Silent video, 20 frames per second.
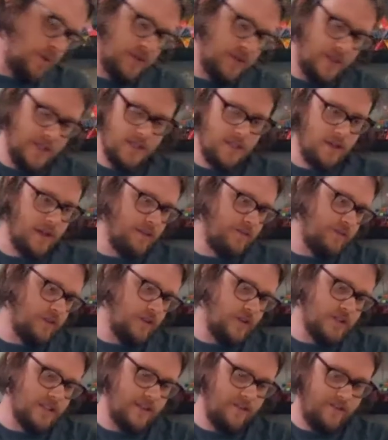this on
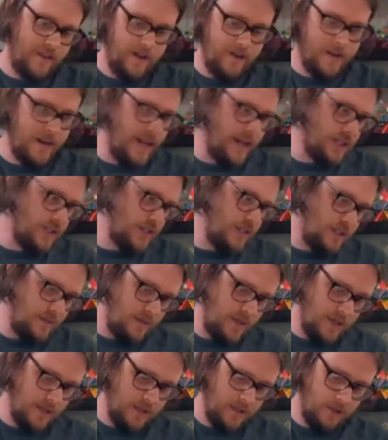first. I found it actually to
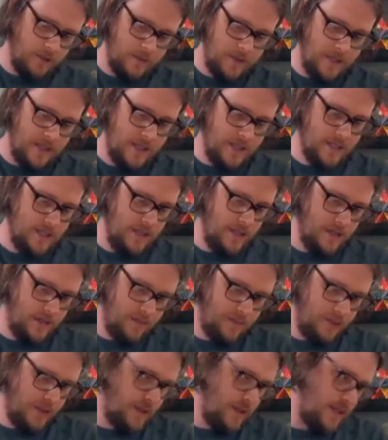be a little bit easier to
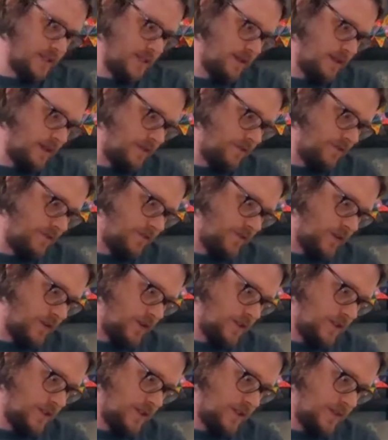put this on
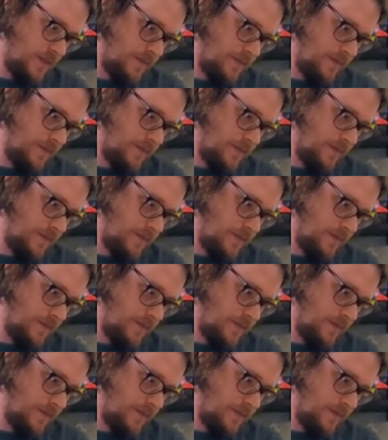first.